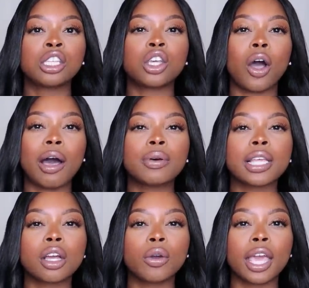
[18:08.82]
So I was
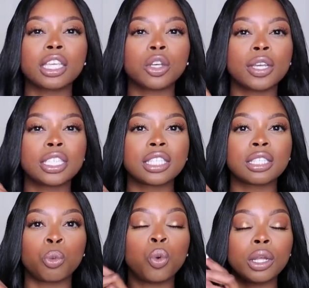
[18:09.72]
like, okay, so is
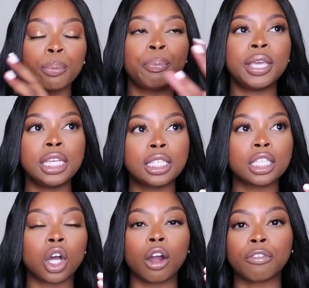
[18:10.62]
what
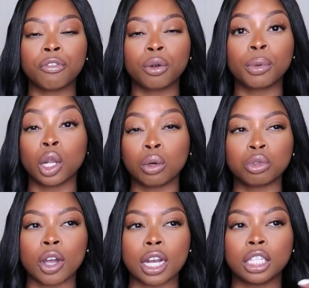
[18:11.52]
pieces are from
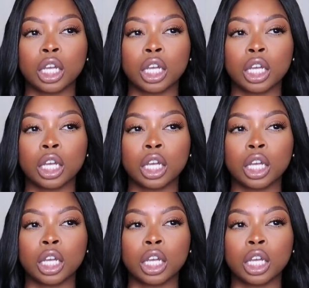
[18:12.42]
Globetrotter?